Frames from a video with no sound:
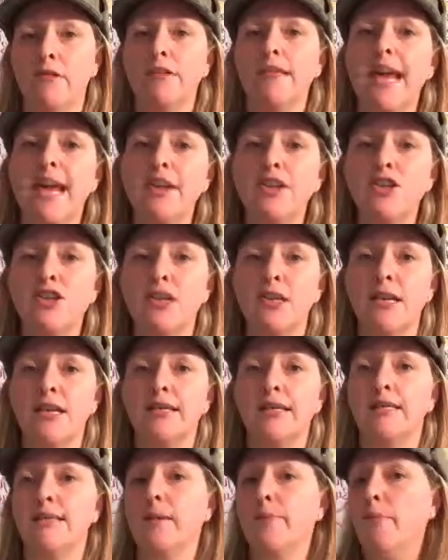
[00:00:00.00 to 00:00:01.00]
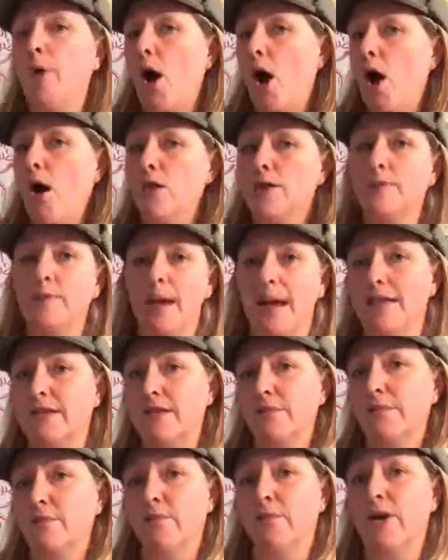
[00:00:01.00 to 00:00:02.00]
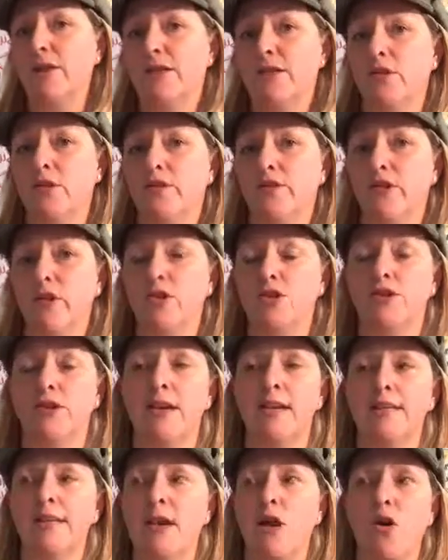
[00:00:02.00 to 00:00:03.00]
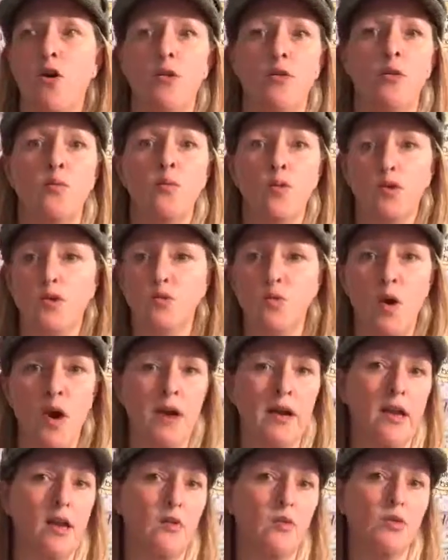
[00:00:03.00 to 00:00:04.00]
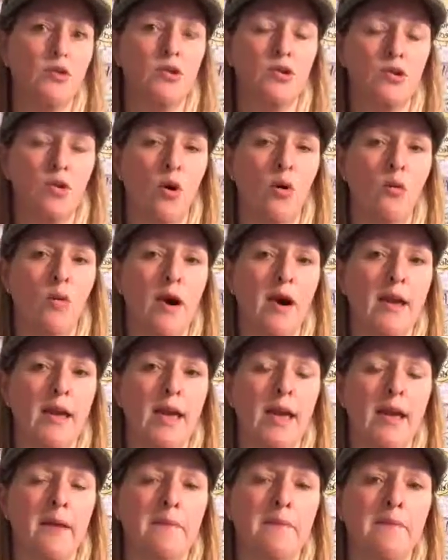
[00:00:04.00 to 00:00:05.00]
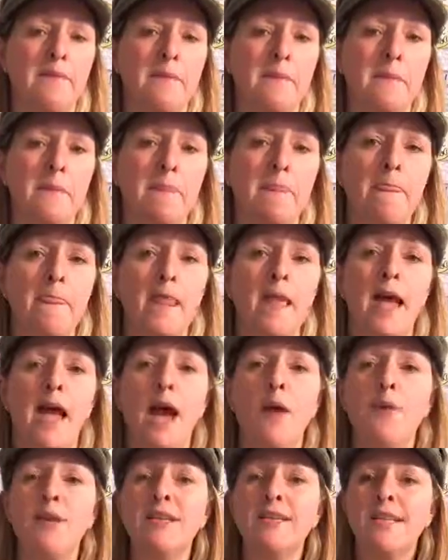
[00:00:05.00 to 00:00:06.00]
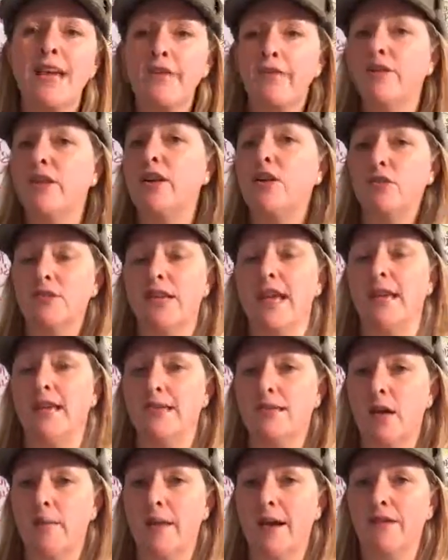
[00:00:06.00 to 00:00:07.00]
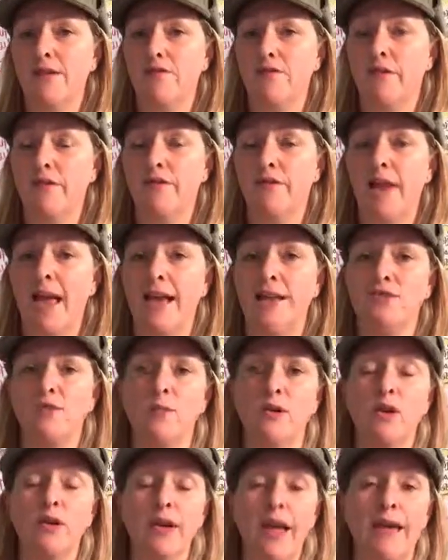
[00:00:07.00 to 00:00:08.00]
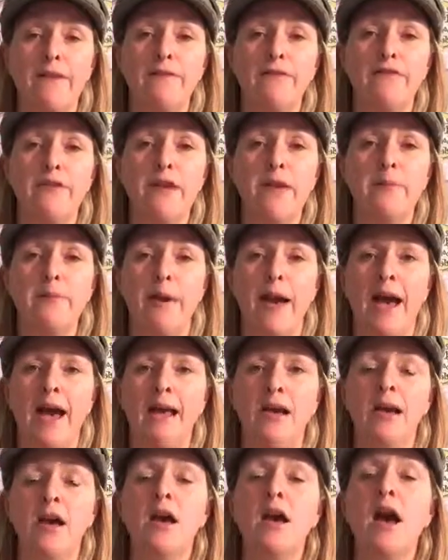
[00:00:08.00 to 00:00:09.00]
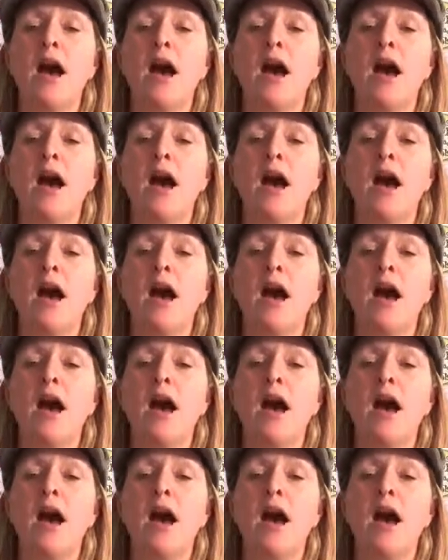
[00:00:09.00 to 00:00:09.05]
attention is. Is it past, present or future? Is it on what's working and what's not working? And we're definitely not taking time out to reflect, and we're not getting feedback,